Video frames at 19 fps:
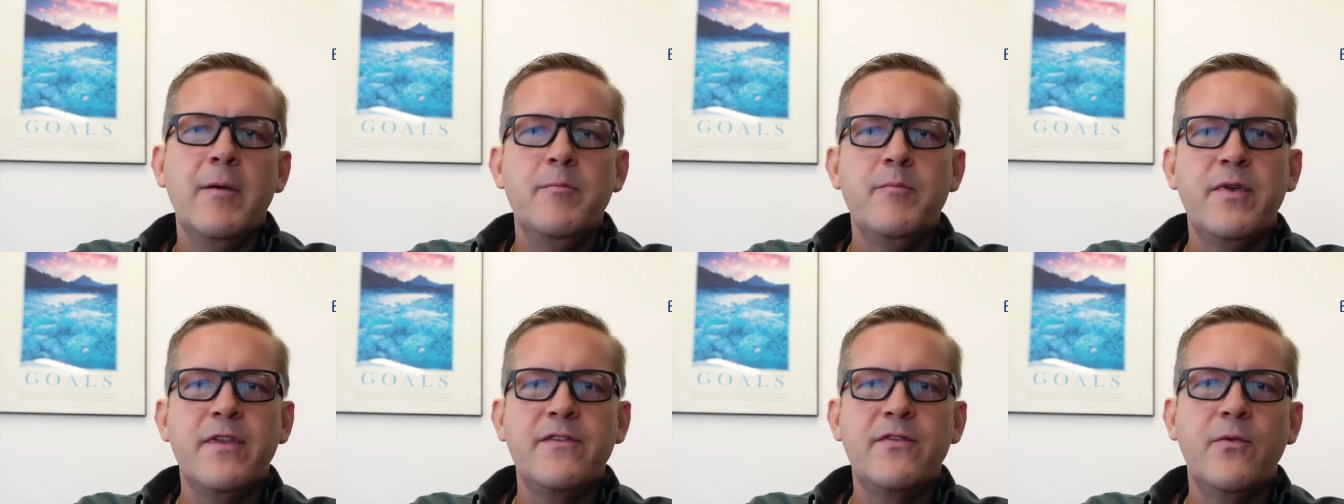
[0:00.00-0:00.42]

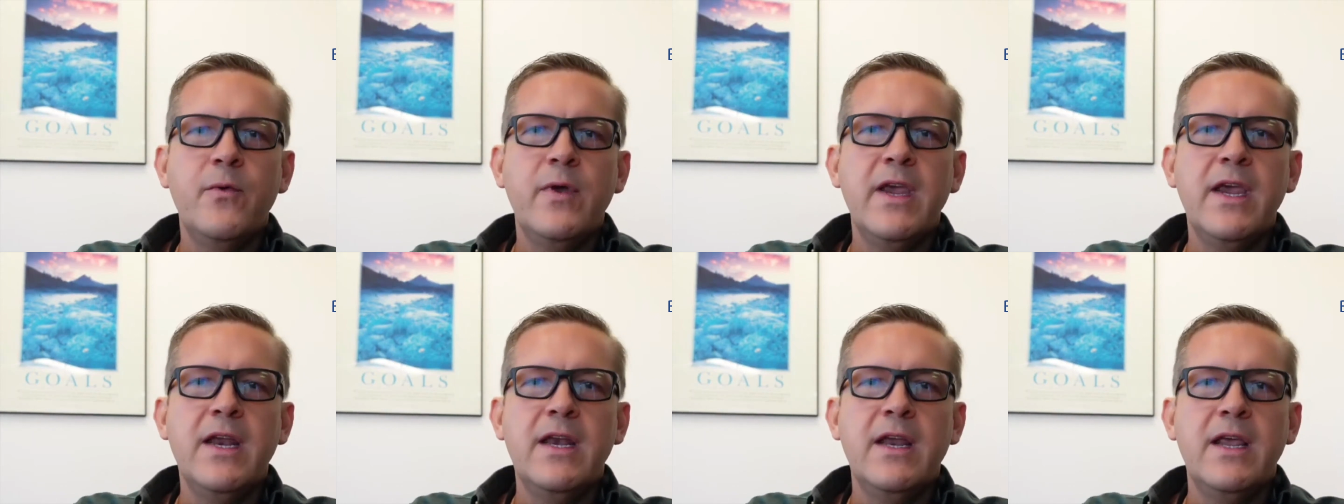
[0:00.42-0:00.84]

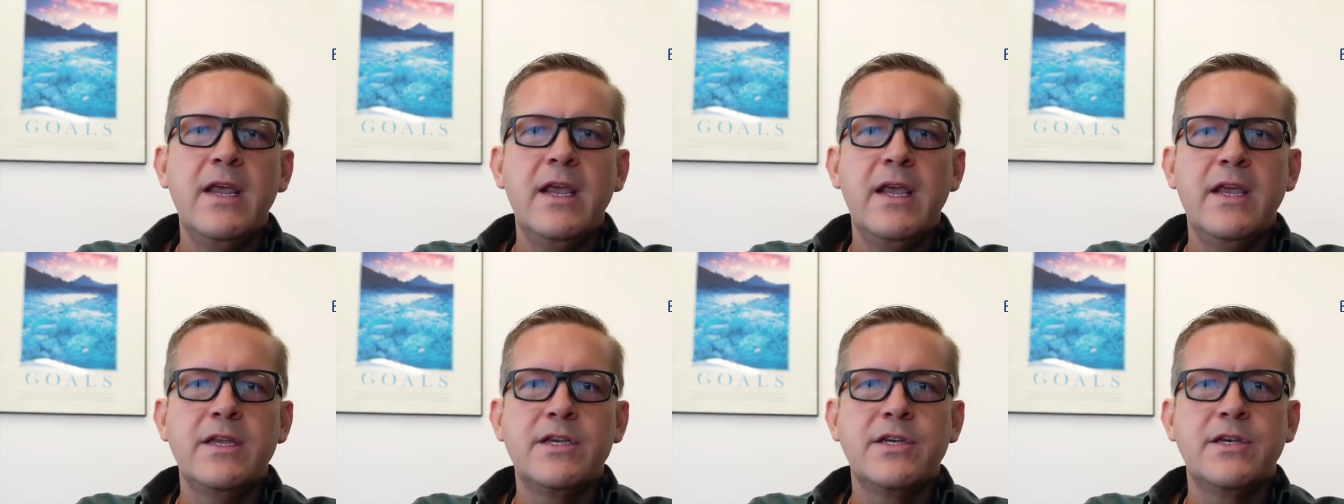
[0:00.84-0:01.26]
between
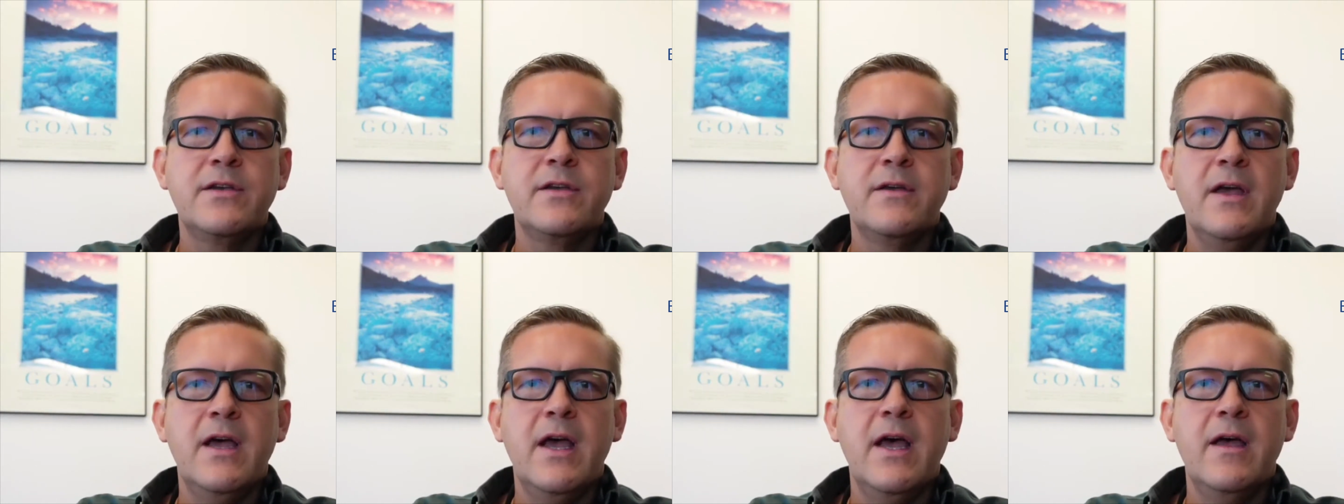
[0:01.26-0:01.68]
each
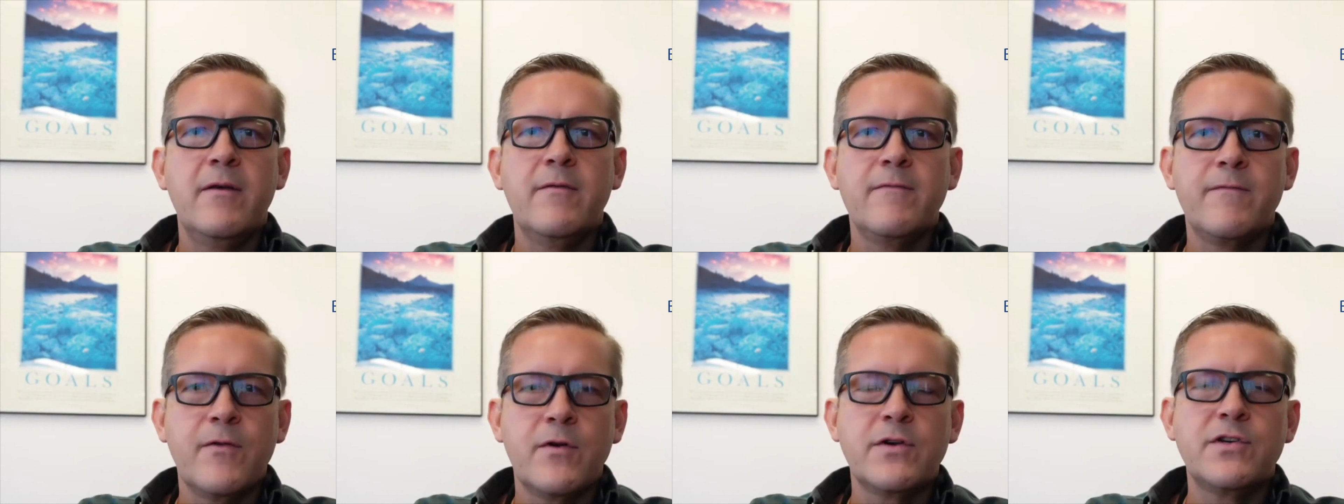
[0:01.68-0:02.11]

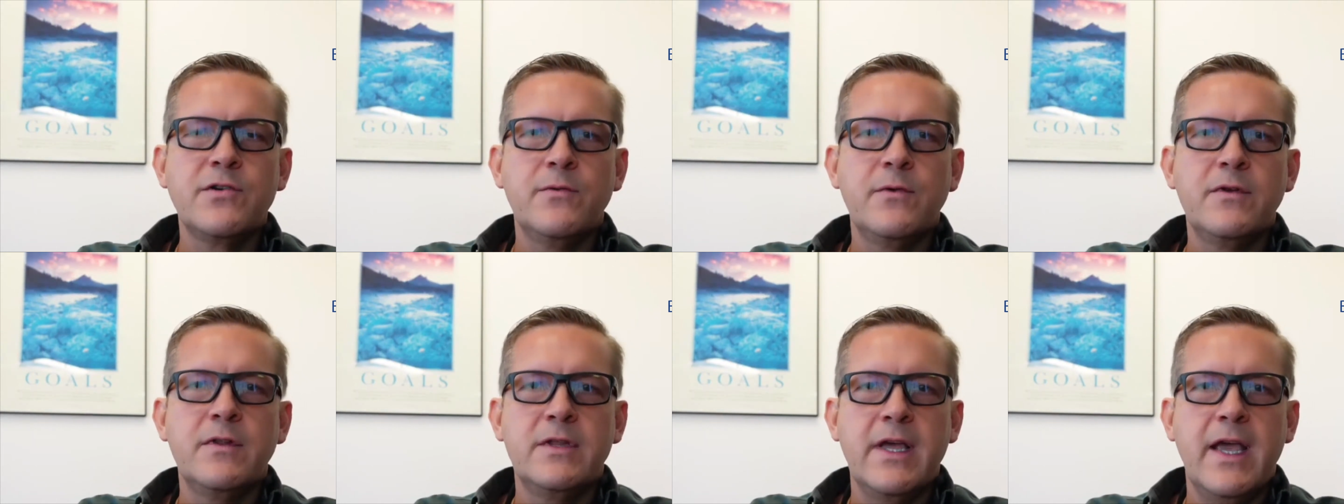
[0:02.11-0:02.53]

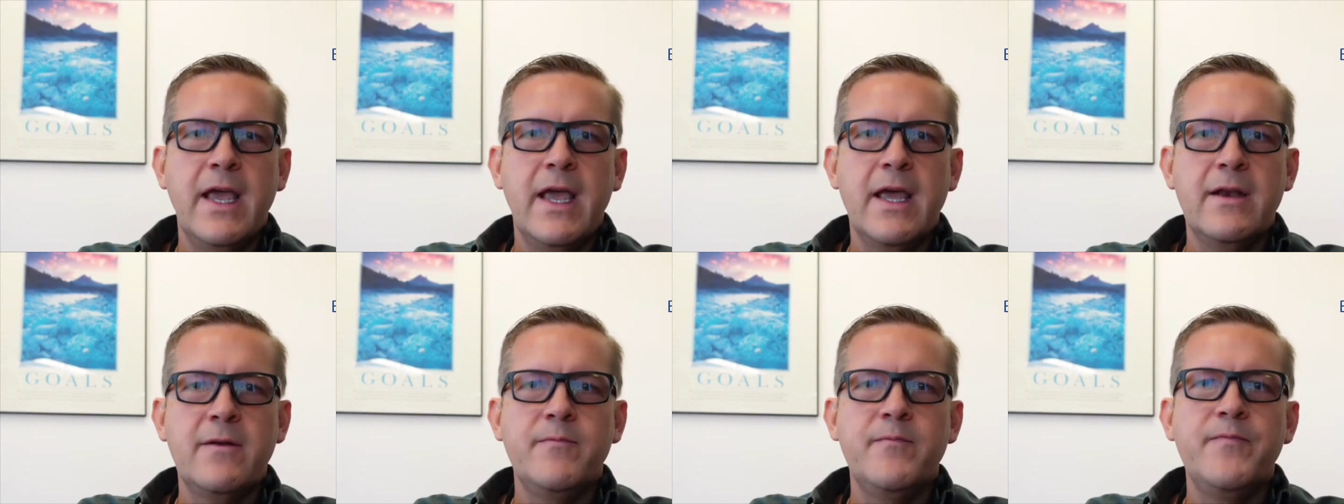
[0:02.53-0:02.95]
virtual
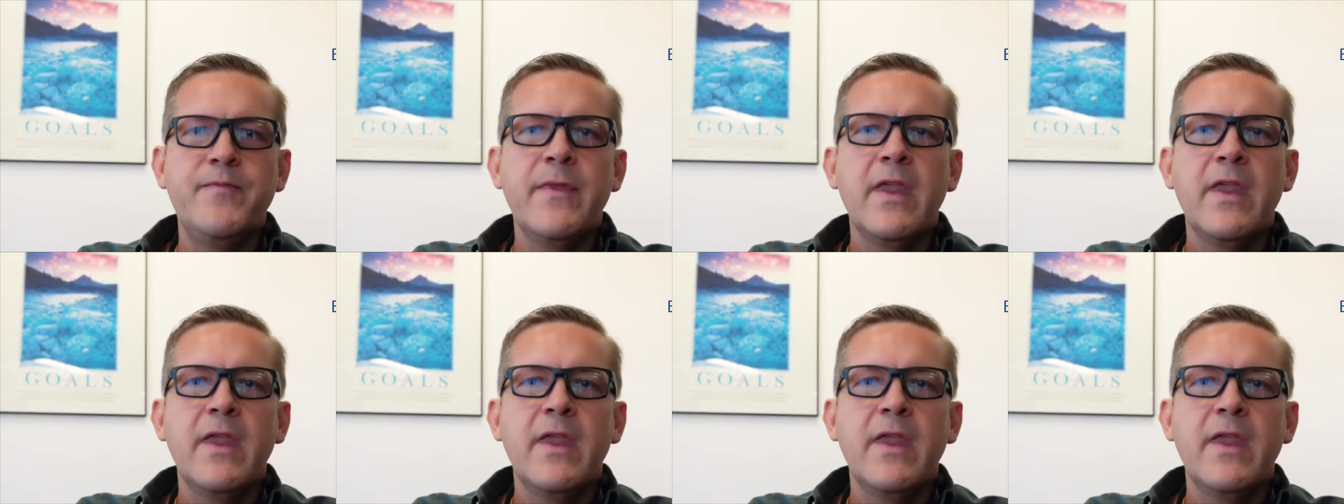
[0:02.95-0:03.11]
LAN